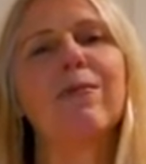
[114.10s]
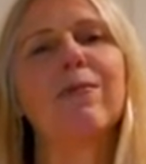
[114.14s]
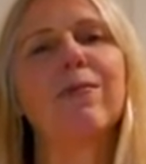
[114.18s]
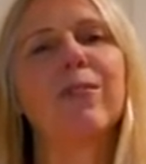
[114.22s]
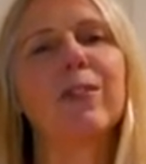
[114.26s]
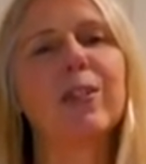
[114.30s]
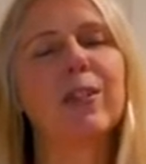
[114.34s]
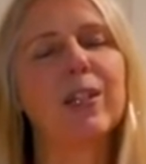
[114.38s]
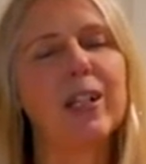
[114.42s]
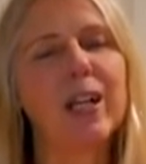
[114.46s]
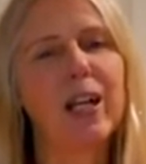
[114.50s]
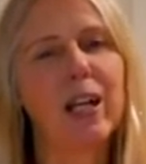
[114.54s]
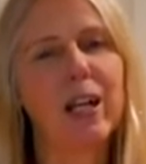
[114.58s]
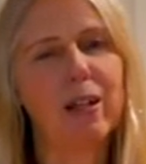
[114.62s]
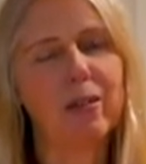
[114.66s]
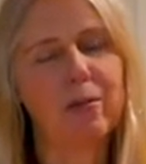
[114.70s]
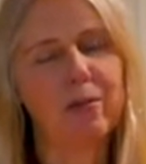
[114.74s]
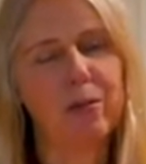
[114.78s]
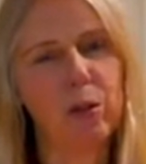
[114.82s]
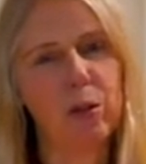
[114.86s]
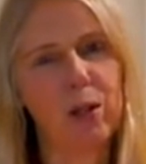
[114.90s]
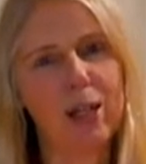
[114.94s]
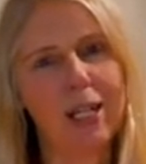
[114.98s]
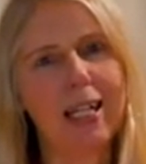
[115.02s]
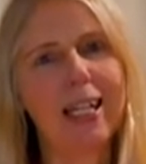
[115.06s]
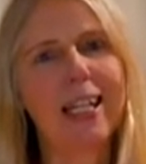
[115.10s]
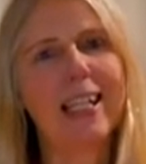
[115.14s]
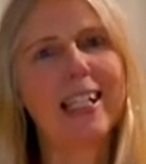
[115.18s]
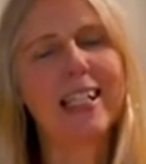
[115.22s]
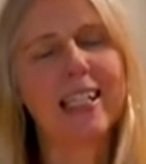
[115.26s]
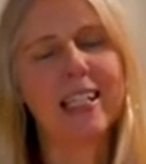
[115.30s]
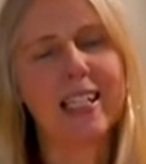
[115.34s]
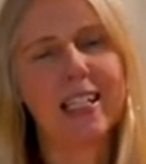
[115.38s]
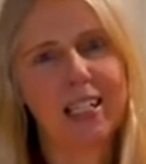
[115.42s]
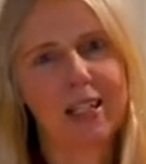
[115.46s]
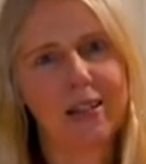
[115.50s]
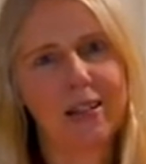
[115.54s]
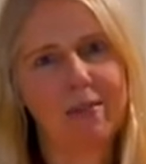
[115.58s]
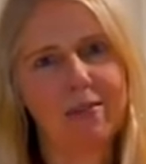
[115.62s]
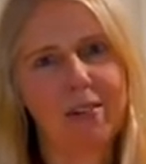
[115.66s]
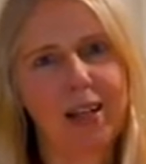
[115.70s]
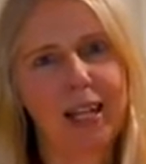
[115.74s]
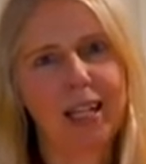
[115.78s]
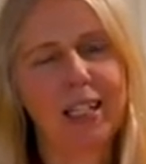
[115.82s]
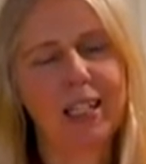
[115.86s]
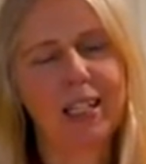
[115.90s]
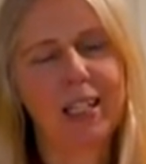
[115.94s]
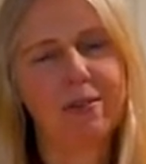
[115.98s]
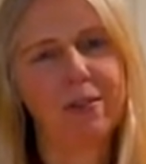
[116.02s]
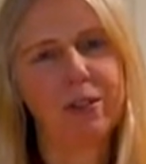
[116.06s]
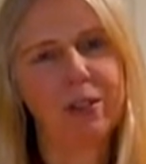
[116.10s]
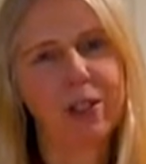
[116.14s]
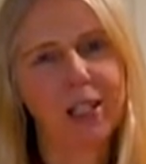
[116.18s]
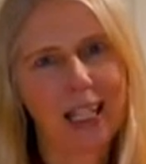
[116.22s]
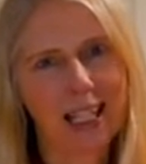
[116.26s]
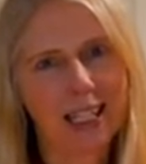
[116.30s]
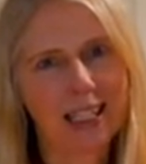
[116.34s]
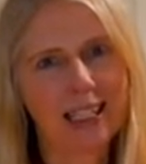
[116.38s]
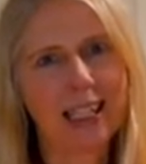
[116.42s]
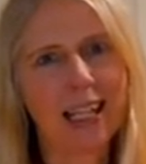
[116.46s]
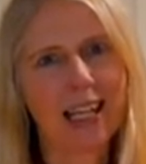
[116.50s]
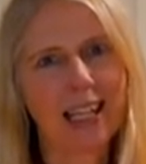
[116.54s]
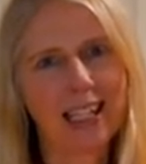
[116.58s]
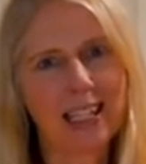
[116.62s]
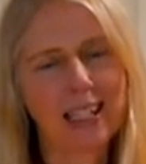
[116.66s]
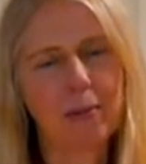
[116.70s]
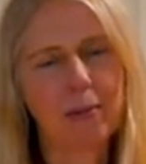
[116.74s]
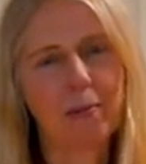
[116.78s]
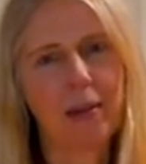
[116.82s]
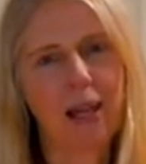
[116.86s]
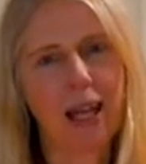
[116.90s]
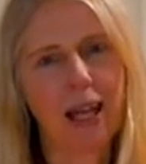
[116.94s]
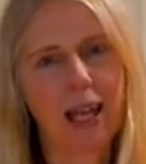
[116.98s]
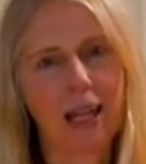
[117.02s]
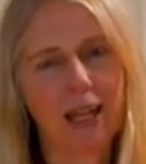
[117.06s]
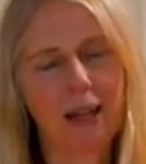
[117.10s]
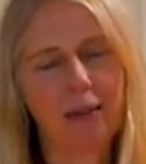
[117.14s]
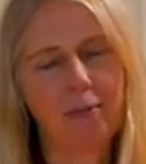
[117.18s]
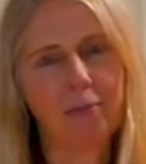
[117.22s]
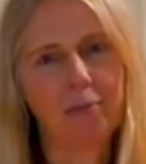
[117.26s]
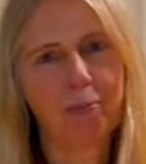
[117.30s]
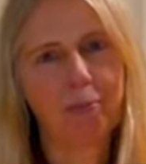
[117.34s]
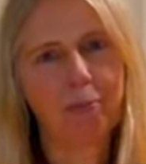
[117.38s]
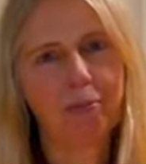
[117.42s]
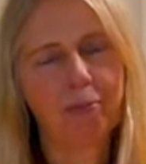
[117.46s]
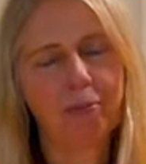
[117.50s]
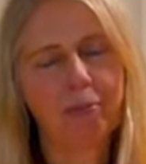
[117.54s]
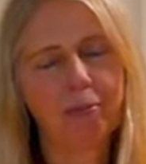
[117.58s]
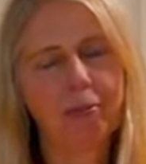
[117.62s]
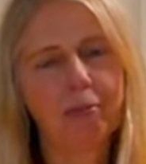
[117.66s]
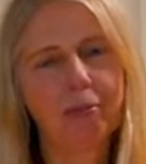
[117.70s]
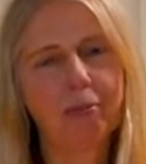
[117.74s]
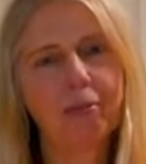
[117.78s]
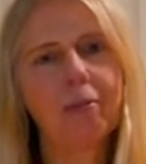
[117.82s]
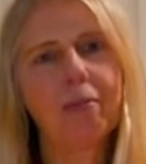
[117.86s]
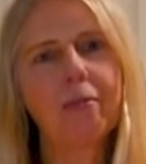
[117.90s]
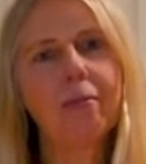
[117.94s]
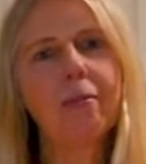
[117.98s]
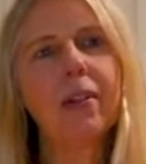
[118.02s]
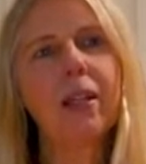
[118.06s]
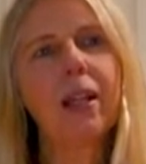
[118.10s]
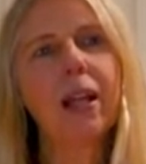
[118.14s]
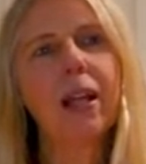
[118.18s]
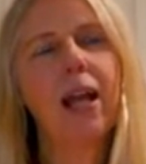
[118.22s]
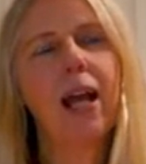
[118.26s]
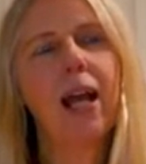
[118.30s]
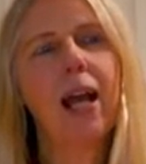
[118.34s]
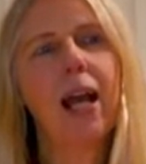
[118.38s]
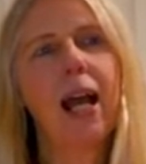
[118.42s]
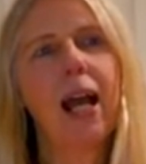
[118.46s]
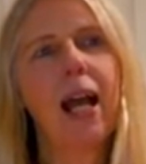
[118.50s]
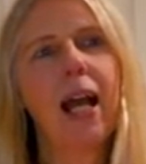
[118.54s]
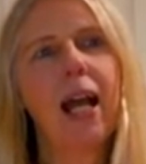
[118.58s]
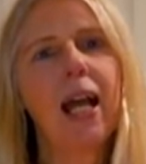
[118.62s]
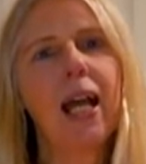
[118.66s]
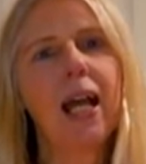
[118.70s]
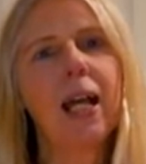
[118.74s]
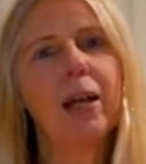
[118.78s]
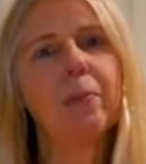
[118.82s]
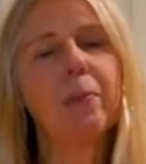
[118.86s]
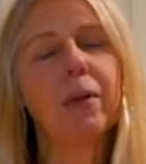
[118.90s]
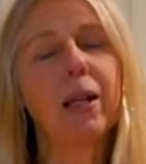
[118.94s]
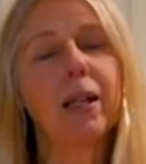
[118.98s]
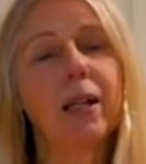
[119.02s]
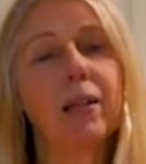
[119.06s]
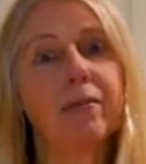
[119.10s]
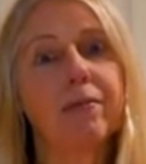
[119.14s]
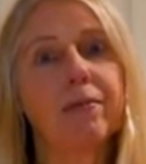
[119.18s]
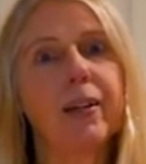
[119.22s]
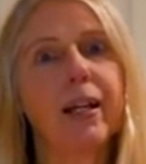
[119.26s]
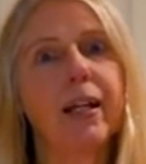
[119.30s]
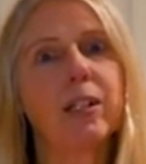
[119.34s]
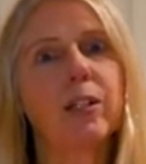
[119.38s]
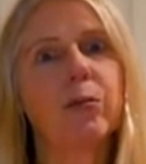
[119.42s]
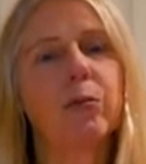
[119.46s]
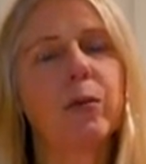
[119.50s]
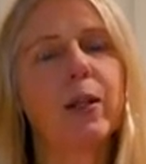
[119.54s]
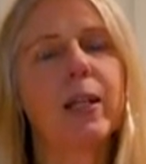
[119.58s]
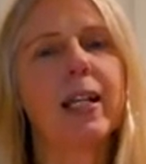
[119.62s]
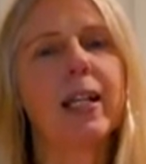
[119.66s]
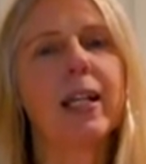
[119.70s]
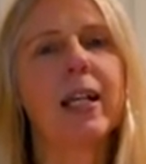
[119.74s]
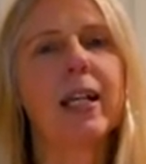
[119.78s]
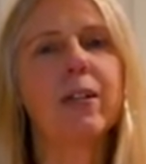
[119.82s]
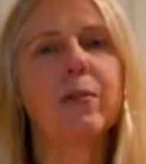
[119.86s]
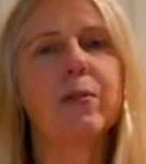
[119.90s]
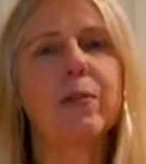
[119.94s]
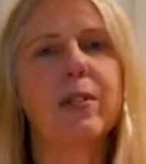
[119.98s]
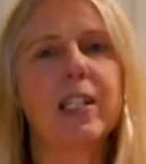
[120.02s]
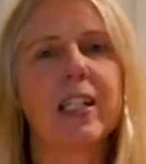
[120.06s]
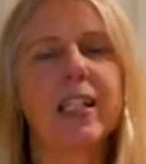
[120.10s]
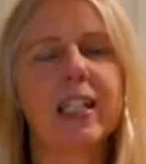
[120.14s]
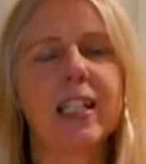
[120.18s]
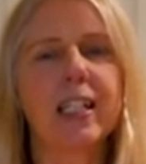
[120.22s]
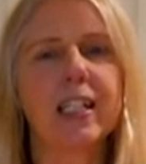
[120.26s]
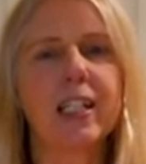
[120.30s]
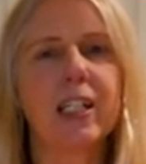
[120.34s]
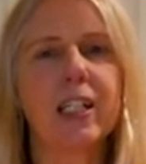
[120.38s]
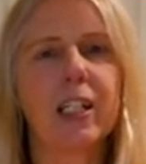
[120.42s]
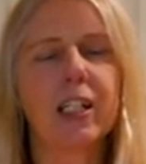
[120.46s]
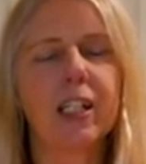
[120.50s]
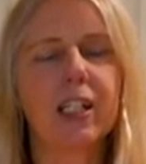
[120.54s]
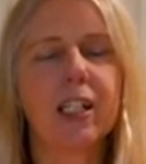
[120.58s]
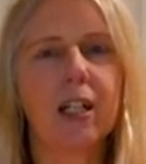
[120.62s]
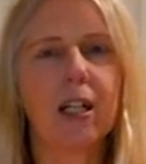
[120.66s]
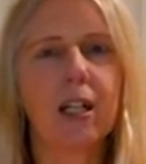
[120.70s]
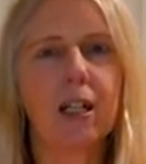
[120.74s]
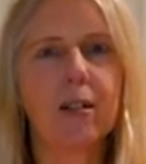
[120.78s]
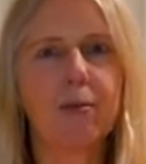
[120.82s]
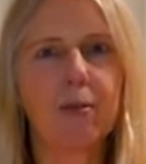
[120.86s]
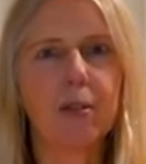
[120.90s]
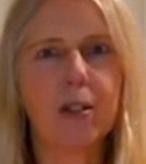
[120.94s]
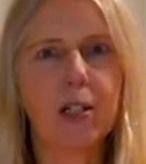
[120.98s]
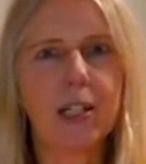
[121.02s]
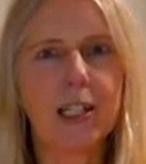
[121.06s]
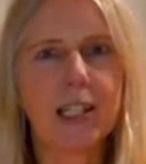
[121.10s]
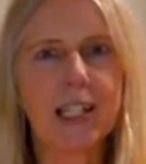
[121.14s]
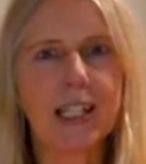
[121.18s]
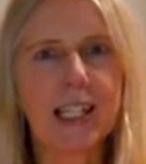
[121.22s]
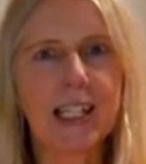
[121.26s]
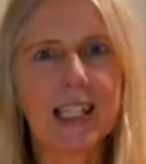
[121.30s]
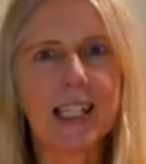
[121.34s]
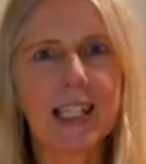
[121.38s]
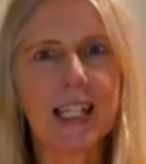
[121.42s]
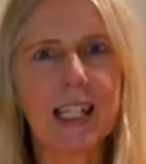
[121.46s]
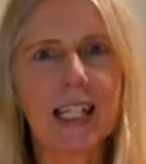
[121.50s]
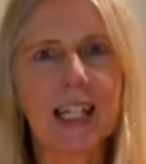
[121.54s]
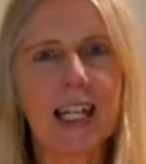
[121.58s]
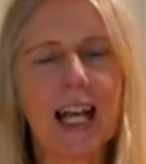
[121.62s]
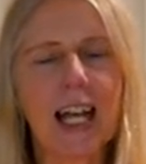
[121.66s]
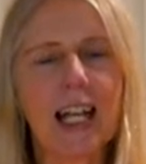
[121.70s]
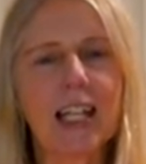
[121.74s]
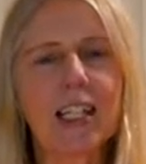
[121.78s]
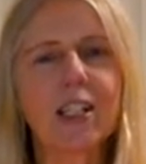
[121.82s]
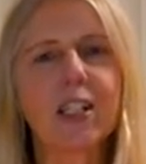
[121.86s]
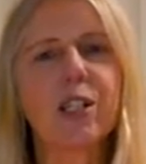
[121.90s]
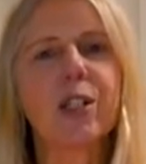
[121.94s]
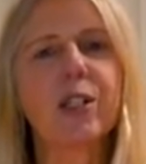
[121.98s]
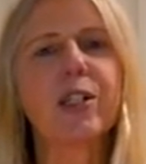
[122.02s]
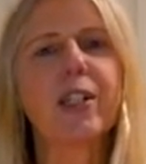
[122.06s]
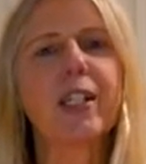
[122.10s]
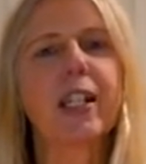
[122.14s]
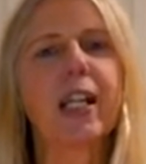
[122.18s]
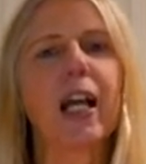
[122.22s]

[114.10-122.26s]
for an olive oil. It's a defect if you get that smell. And in fact, when I was teaching an olive oil tasting class to the